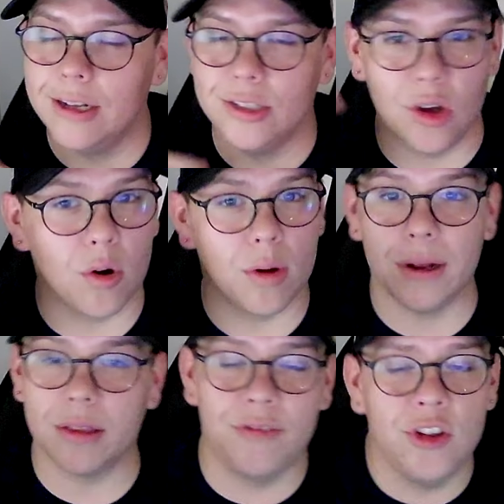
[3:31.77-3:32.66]
Don't worry about
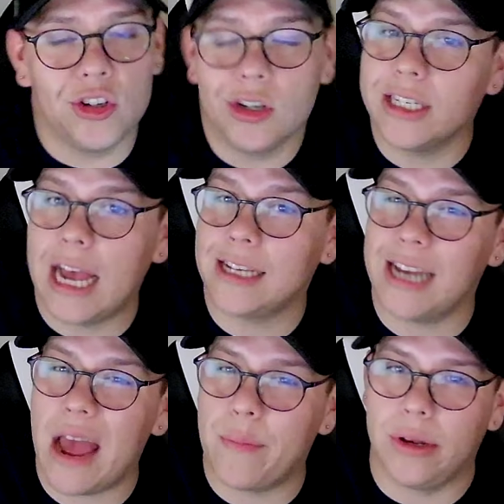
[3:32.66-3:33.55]
the future because it hasn't
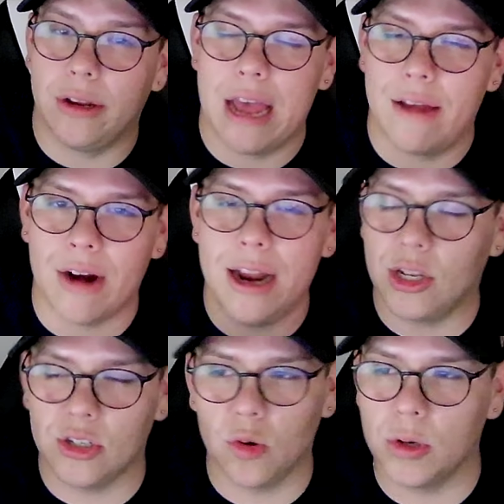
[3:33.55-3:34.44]
happened yet, right?
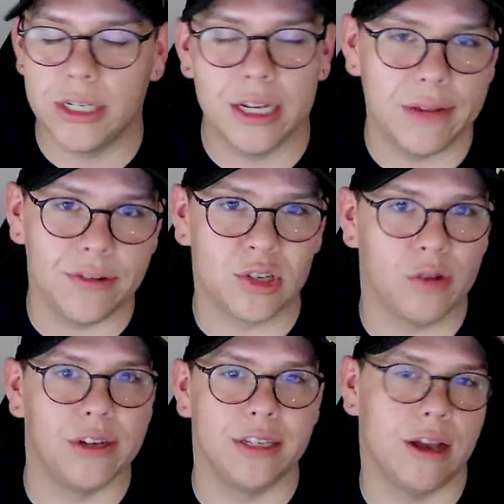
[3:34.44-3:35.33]
There's no reason to give
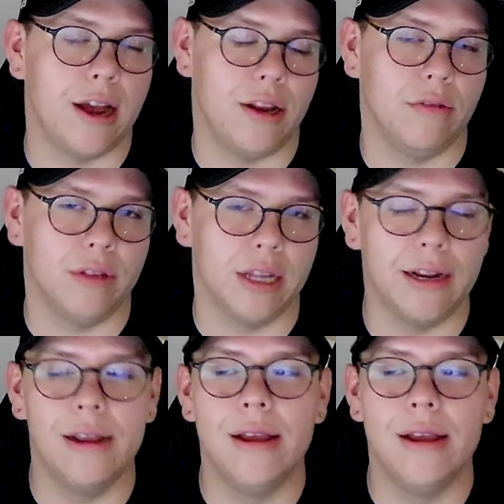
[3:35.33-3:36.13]
yourself anxiety over that.